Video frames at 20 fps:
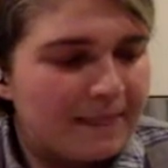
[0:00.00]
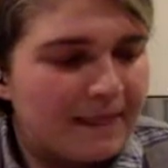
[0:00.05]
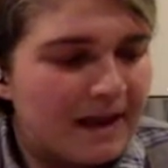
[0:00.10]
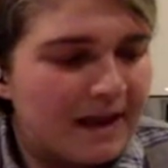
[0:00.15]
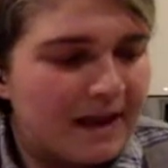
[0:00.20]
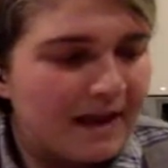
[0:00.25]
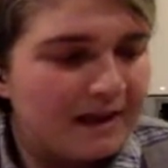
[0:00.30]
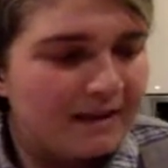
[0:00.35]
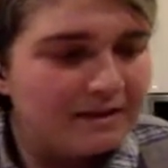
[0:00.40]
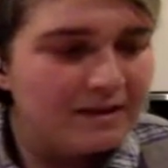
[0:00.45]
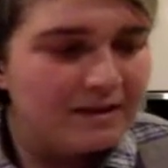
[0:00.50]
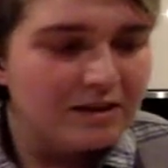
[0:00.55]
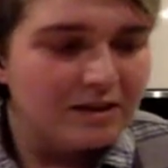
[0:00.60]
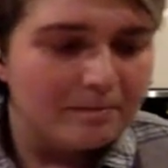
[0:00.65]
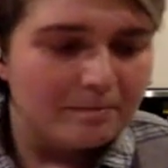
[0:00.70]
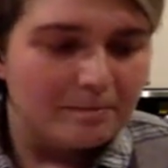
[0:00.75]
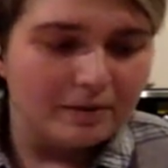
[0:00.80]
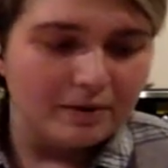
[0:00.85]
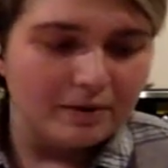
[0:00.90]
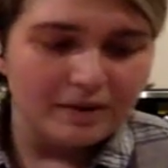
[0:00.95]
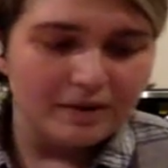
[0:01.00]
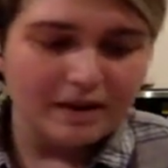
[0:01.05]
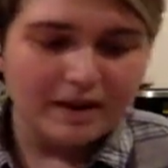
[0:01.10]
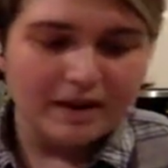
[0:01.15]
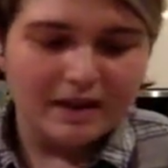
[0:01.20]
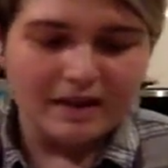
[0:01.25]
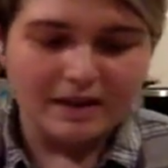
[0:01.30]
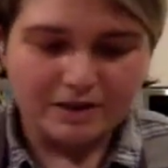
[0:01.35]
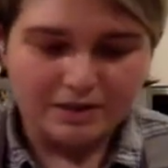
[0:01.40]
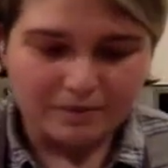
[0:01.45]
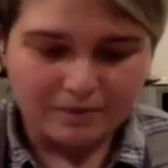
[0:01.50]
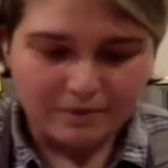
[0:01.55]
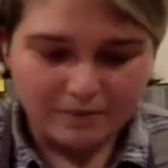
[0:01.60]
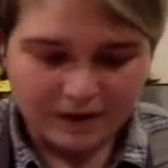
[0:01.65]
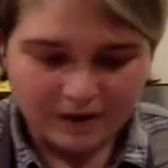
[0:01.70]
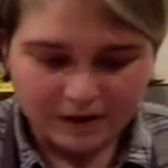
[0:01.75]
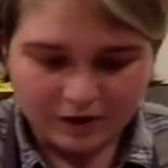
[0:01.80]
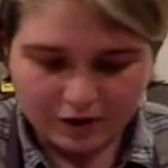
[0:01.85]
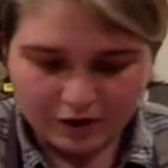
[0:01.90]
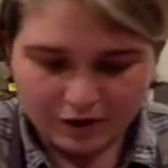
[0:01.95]
And the important thing is
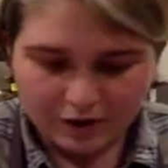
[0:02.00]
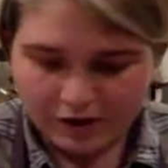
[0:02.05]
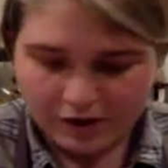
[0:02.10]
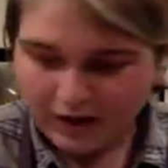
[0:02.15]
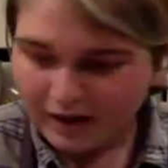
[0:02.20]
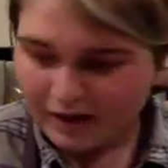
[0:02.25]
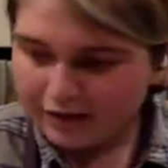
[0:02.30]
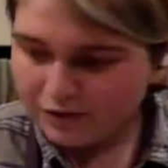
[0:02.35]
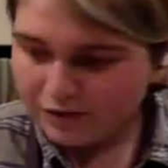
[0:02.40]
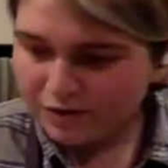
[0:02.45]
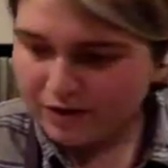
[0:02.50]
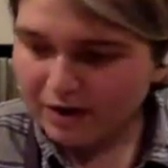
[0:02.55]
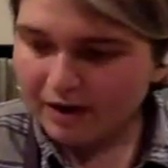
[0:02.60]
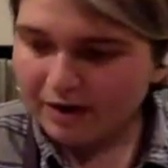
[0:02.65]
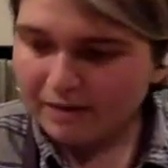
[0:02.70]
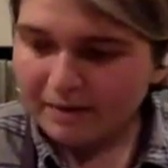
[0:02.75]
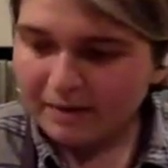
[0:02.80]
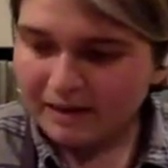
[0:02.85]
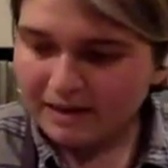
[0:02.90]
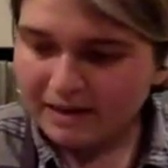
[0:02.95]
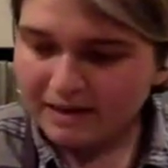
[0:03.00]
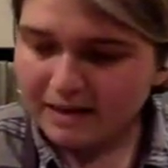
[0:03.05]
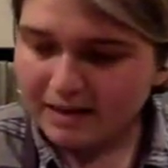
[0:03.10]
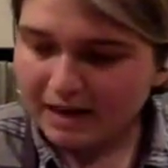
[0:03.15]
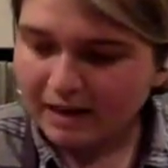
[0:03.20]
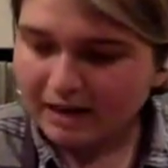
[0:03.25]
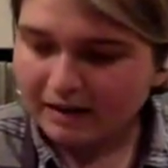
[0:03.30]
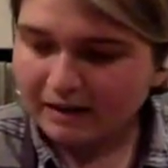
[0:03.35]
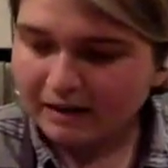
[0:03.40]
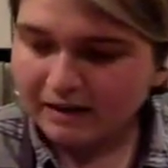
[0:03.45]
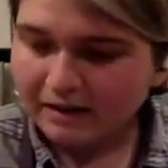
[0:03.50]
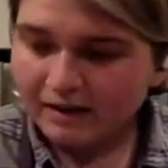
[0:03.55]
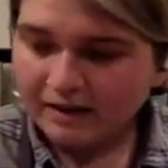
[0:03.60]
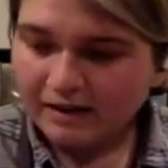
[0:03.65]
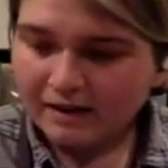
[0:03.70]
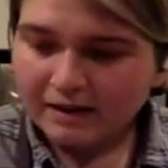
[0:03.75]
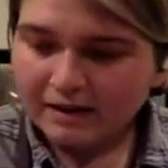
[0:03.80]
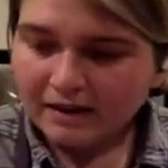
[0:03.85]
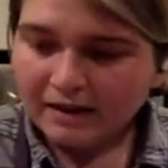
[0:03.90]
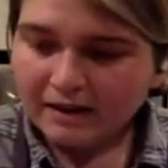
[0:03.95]
when you're cooking dried pasta
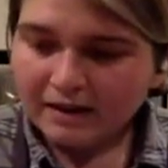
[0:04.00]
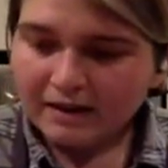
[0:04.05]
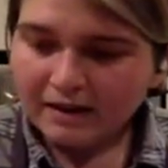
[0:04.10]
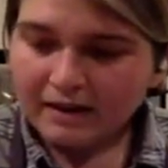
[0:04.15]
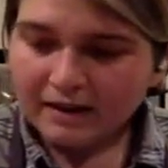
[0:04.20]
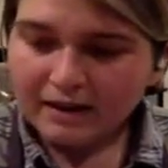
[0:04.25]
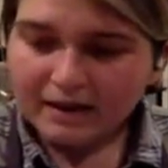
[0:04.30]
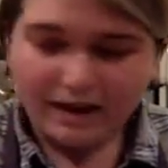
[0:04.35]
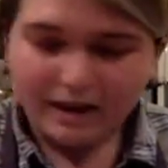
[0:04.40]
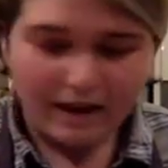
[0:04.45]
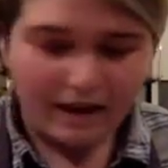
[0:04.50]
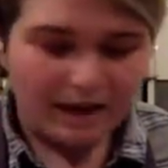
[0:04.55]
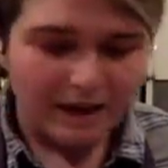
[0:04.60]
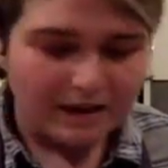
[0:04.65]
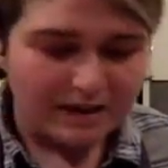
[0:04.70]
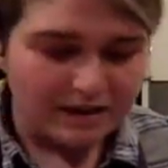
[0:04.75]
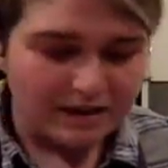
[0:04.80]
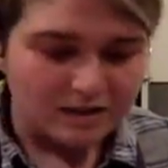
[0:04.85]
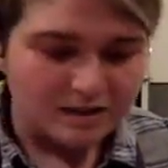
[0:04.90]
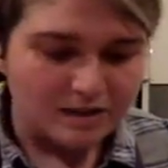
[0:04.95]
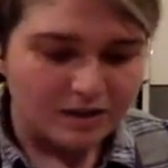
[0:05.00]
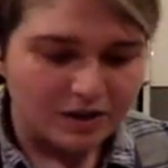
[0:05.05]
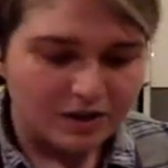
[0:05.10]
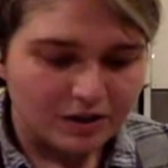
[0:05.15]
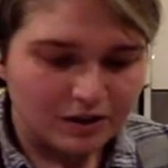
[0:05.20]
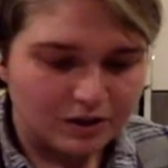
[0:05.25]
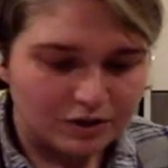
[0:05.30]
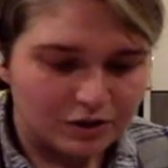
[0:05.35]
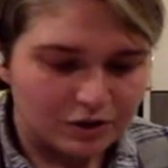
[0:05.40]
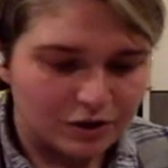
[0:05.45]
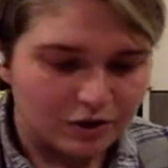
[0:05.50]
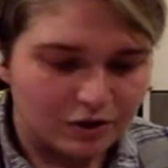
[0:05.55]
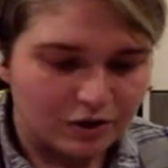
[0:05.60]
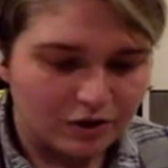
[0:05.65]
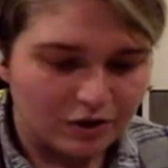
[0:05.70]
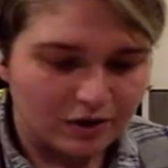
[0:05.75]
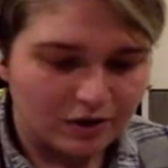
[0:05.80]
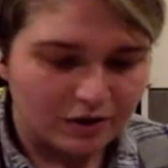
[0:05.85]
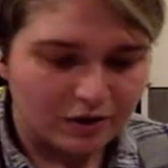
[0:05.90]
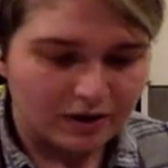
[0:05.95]
is to
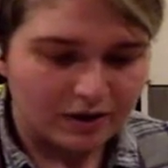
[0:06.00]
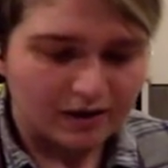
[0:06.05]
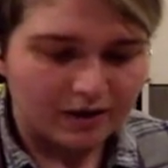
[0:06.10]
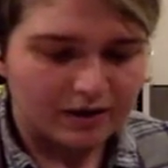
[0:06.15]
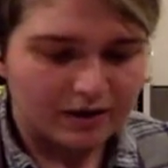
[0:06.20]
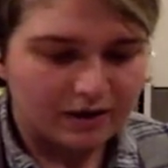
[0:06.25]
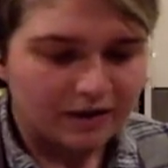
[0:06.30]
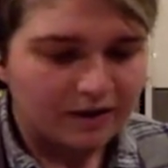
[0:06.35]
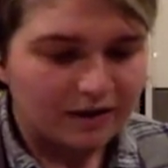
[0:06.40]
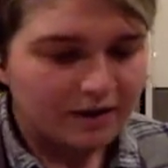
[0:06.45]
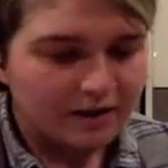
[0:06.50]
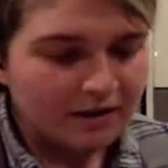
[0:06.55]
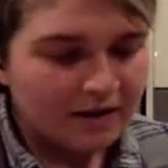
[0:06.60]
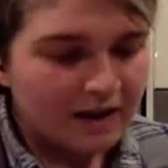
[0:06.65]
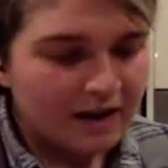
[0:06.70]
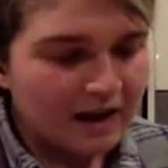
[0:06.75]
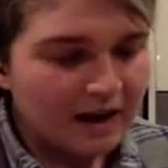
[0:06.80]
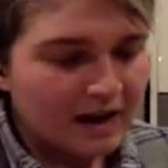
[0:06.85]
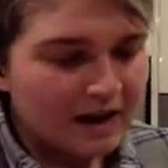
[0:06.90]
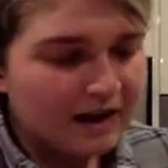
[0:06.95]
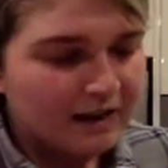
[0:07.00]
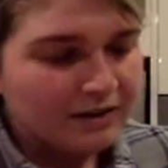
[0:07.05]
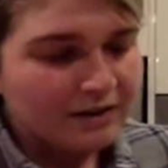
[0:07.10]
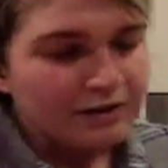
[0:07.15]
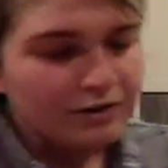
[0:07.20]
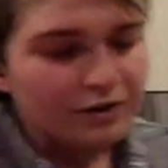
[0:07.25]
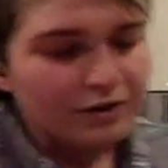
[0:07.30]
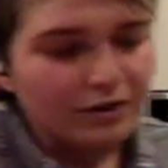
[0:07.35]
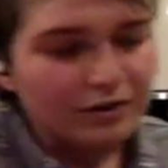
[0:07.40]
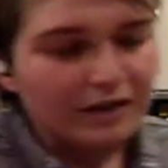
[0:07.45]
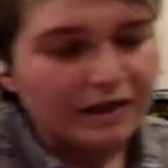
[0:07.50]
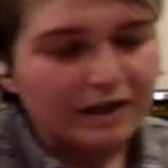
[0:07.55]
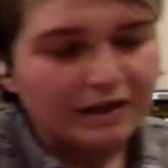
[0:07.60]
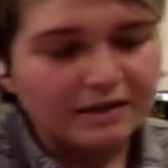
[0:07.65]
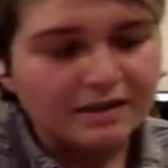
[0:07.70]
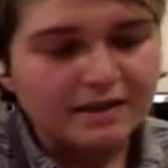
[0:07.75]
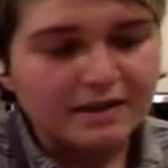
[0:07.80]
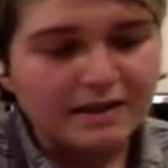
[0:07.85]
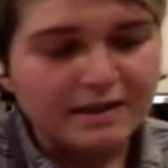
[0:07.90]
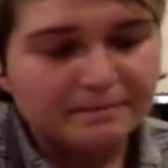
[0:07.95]
look at your
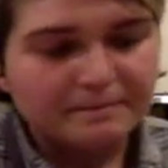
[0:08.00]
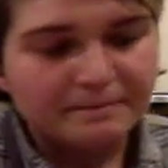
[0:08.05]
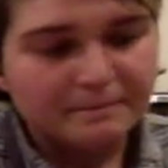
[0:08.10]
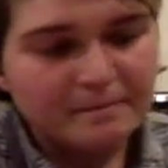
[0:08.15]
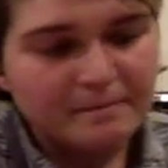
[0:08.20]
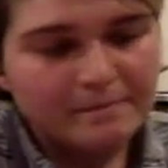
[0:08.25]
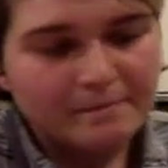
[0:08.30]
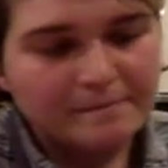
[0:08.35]
cooking time.